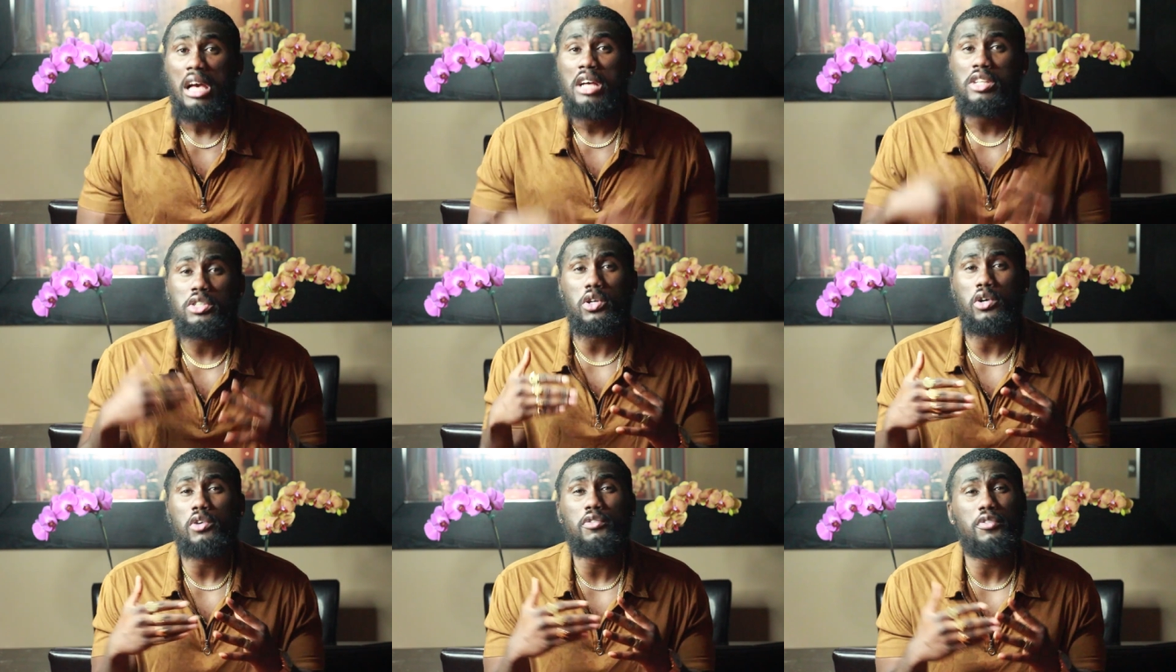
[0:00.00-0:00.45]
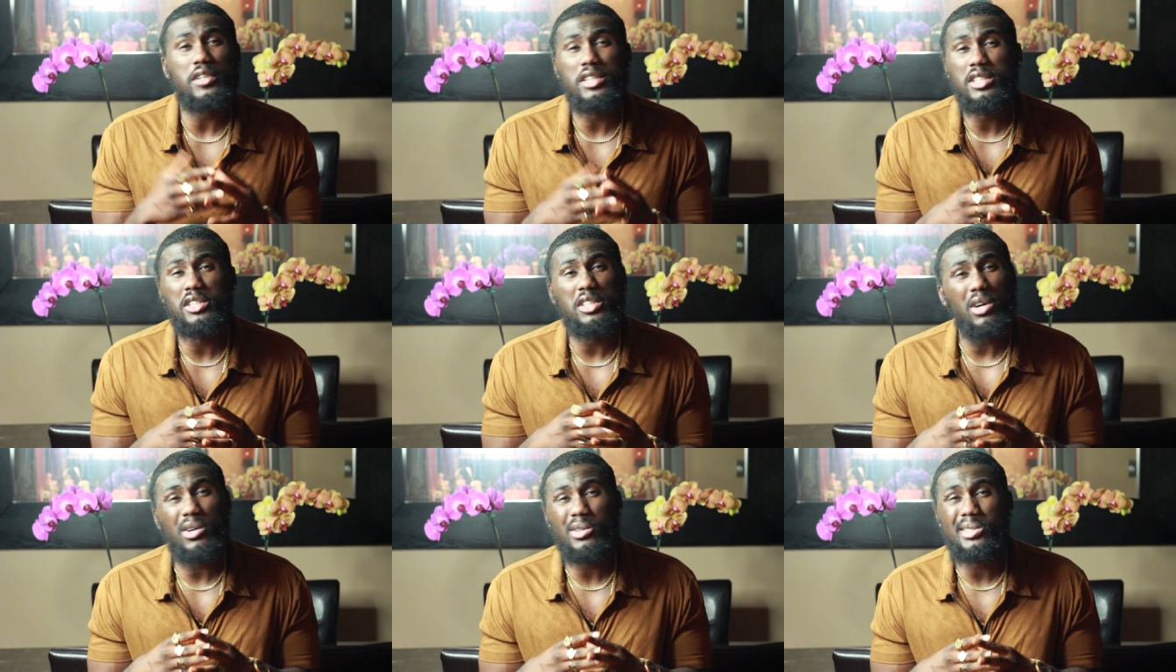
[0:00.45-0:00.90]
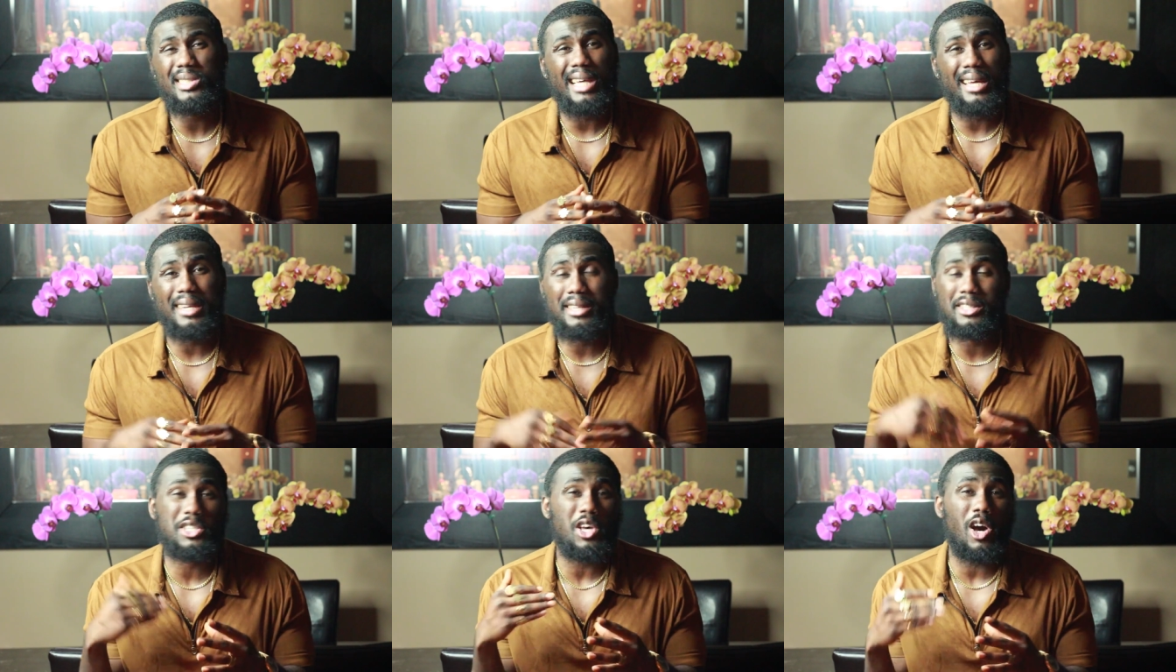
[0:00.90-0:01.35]
So for the notes
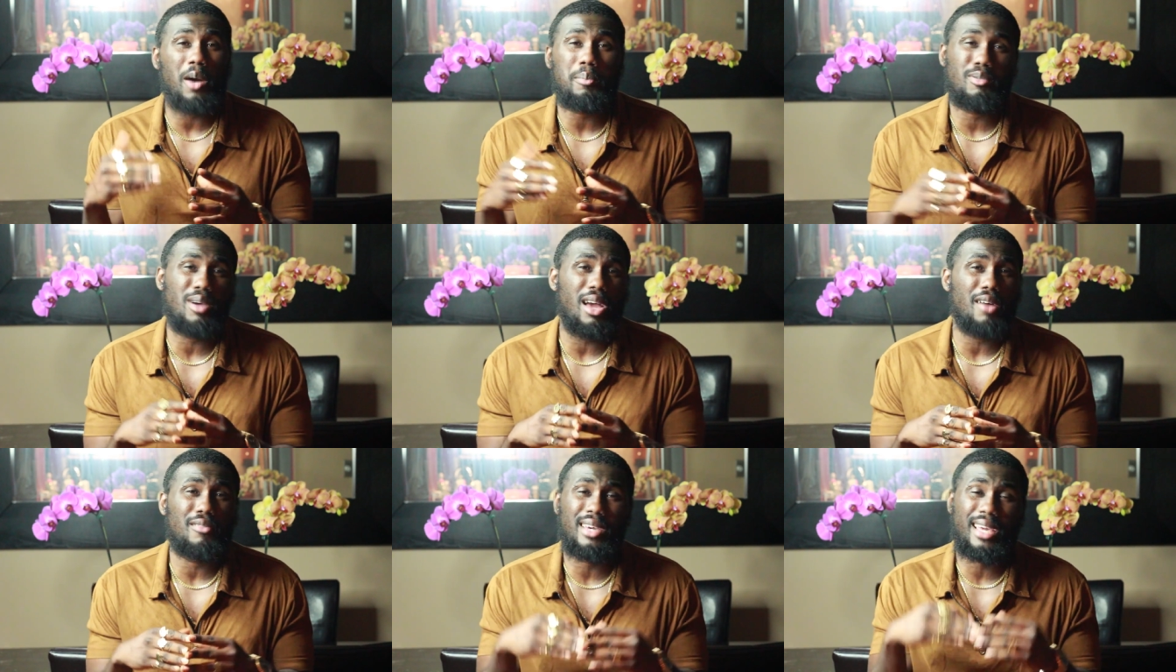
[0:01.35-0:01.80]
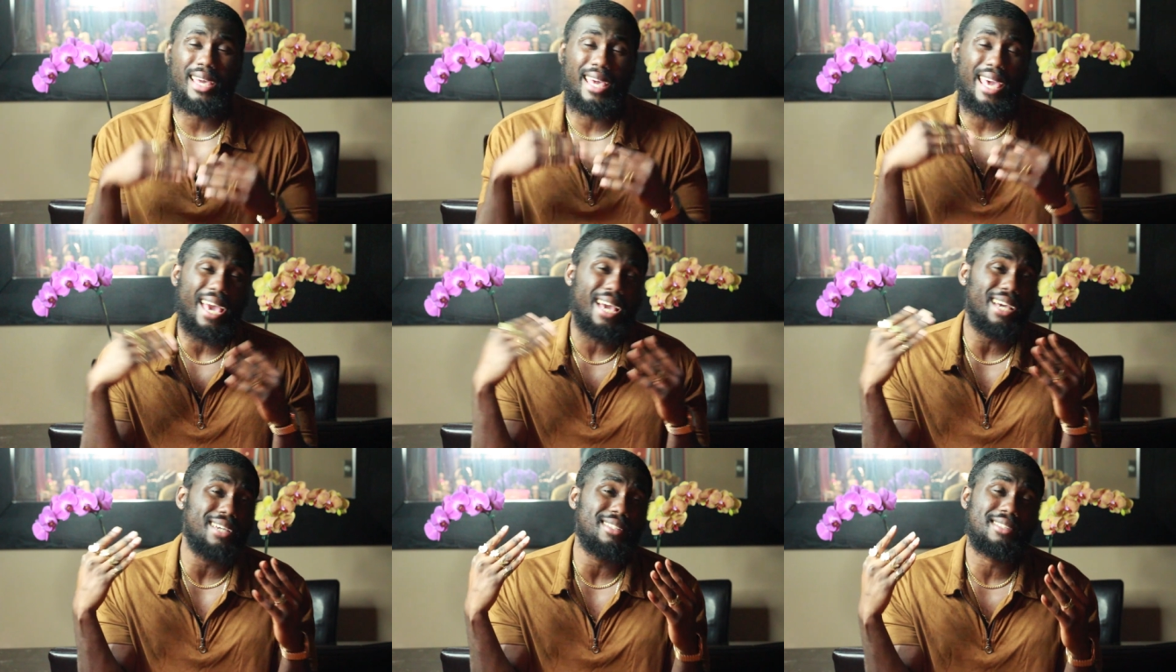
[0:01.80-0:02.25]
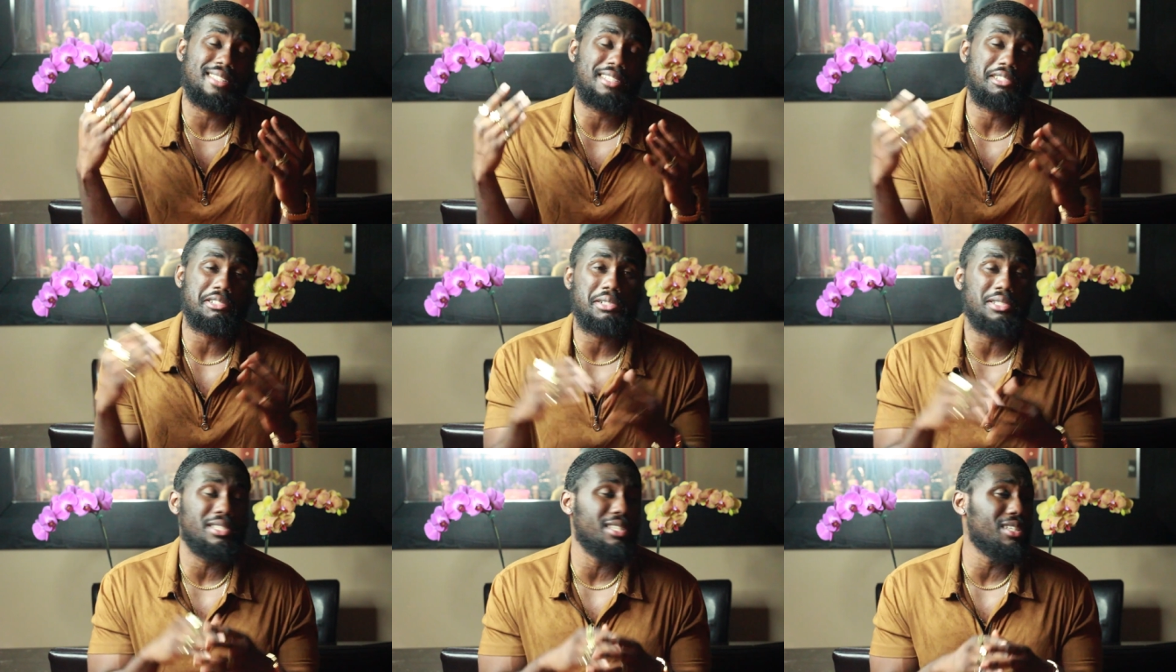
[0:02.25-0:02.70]
at the top, we have a gang of
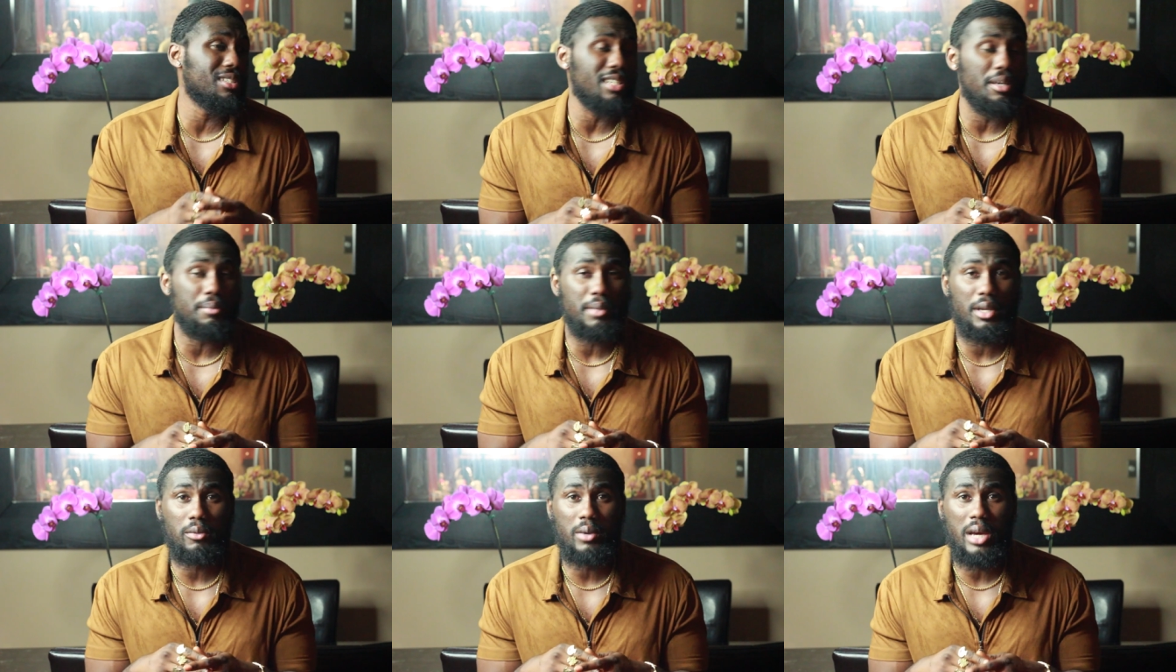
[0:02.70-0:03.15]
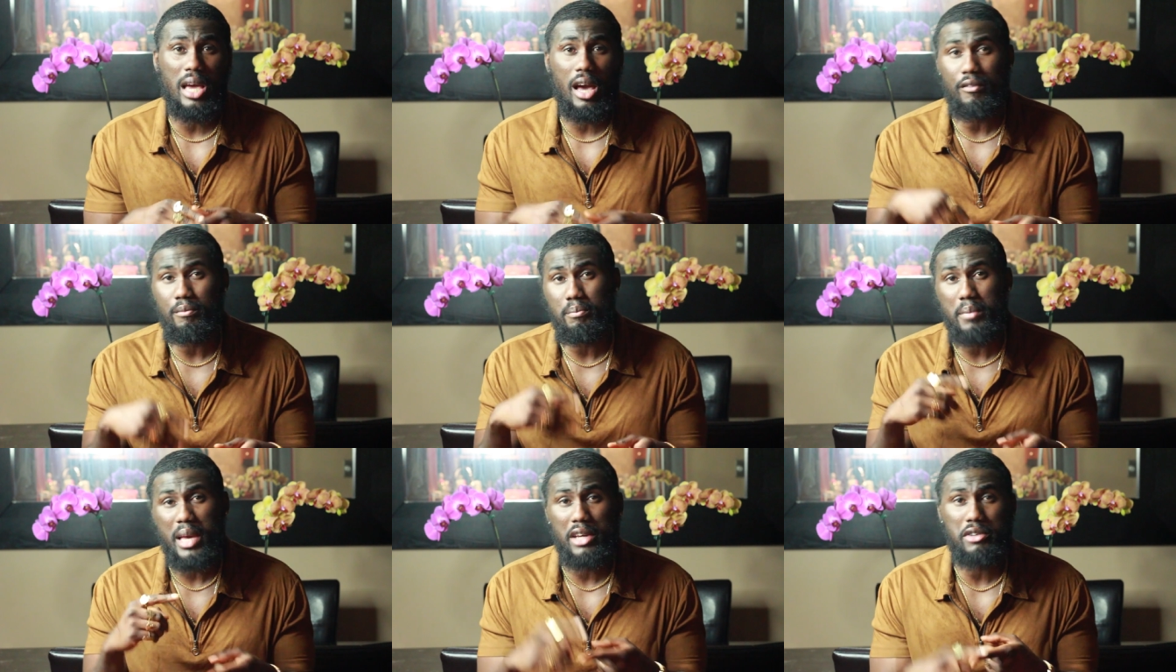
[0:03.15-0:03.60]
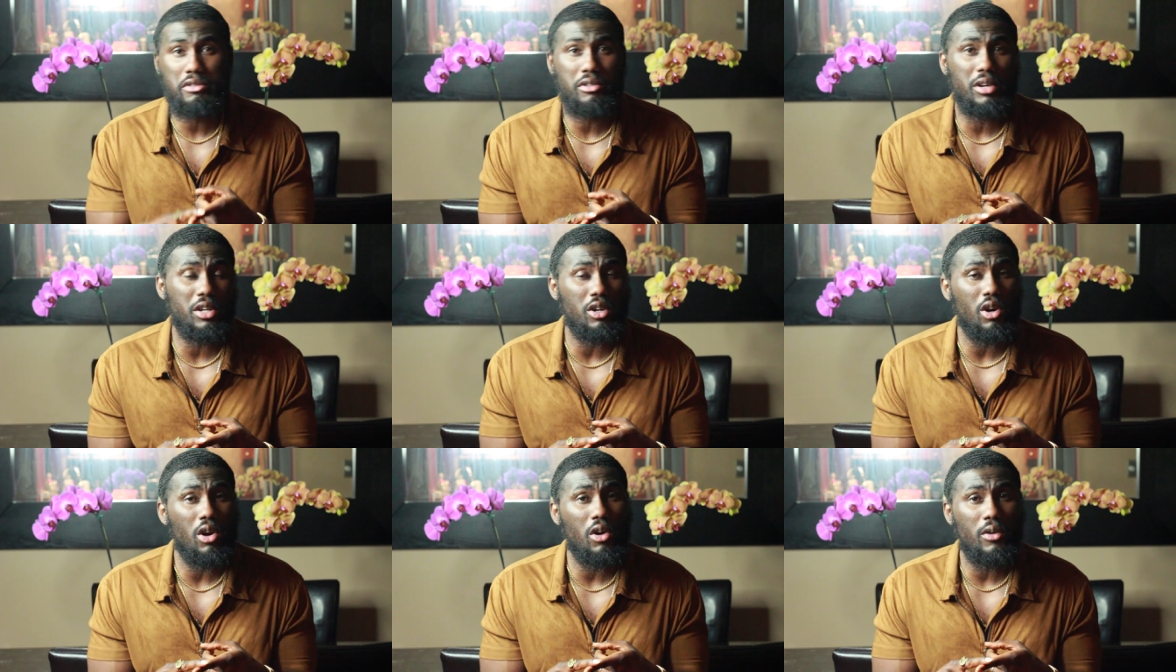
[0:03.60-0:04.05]
citruses. I mean, we have
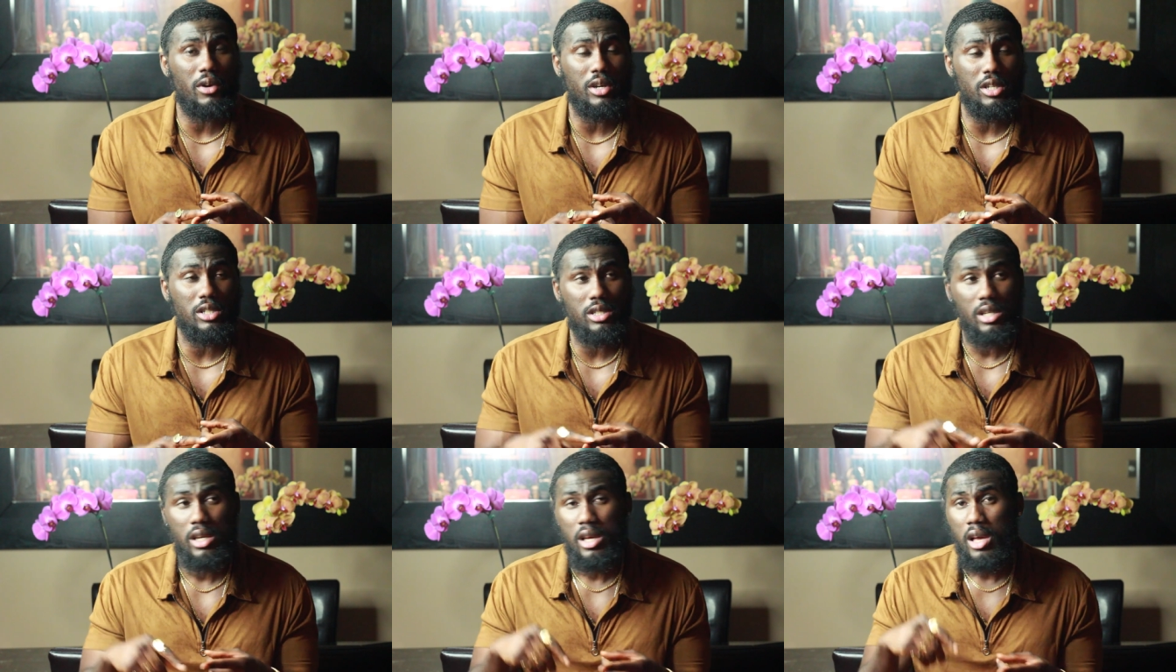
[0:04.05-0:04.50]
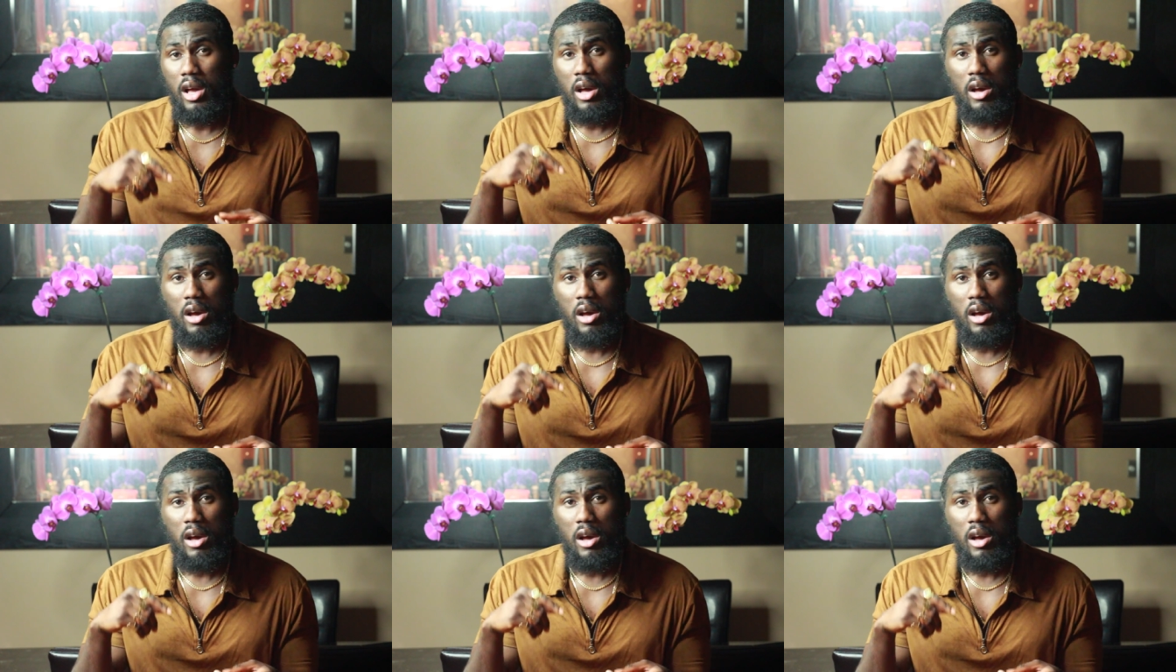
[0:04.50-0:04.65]
mandarin orange,